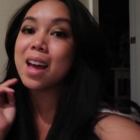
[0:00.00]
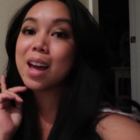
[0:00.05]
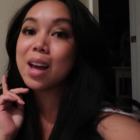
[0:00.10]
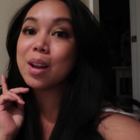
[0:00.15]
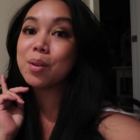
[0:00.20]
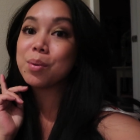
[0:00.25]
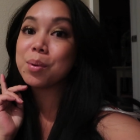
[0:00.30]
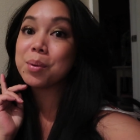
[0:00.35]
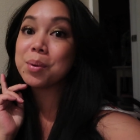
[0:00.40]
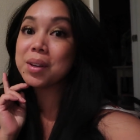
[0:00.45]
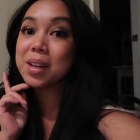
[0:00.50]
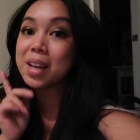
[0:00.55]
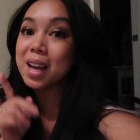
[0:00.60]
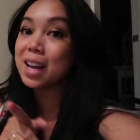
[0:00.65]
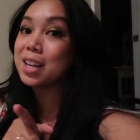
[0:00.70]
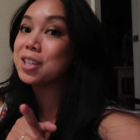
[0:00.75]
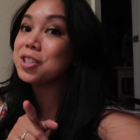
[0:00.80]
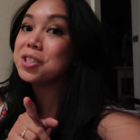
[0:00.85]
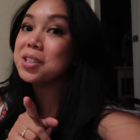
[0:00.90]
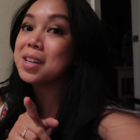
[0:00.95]
And we will
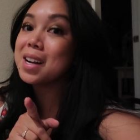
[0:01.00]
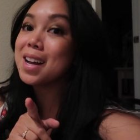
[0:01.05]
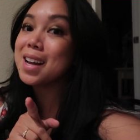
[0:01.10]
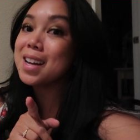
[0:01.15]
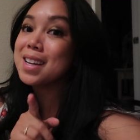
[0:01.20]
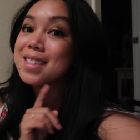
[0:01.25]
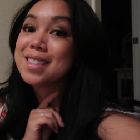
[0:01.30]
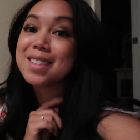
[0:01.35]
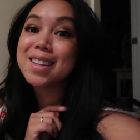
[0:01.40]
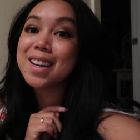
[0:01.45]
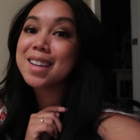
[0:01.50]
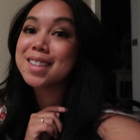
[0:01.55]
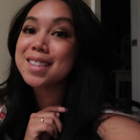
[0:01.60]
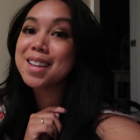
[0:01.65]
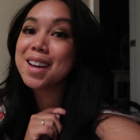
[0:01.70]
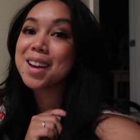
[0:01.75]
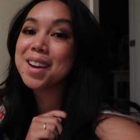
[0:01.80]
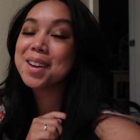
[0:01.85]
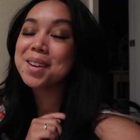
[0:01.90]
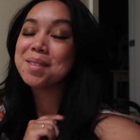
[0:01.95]
catch you guys next
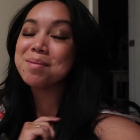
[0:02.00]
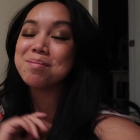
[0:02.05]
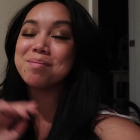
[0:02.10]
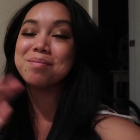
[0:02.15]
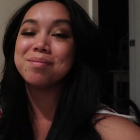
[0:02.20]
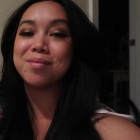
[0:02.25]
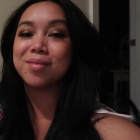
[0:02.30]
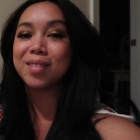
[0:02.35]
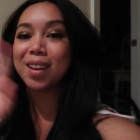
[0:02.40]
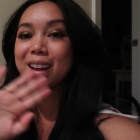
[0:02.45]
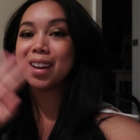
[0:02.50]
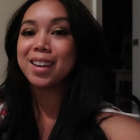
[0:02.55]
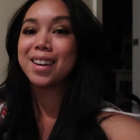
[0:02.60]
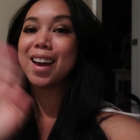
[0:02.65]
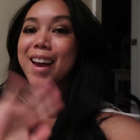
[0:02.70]
time. Night